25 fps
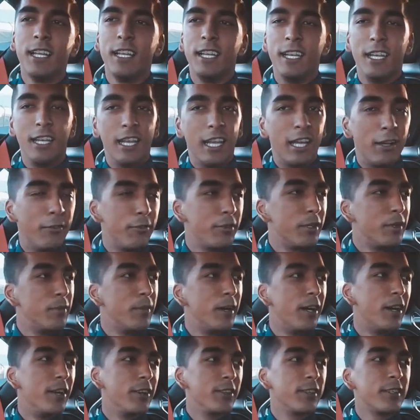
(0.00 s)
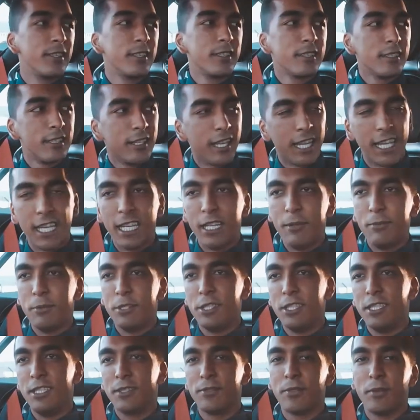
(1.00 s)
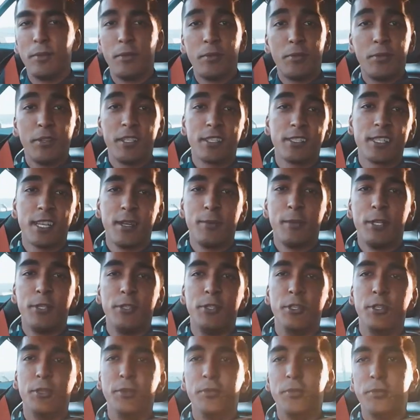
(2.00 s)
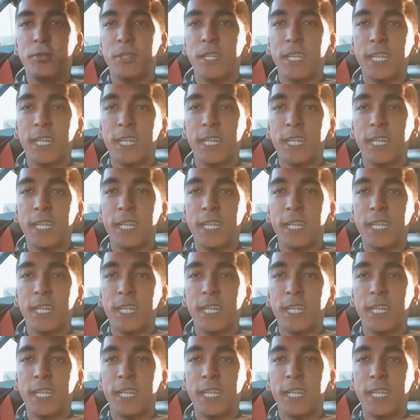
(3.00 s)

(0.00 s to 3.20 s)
loved about AMGs from the first time I drove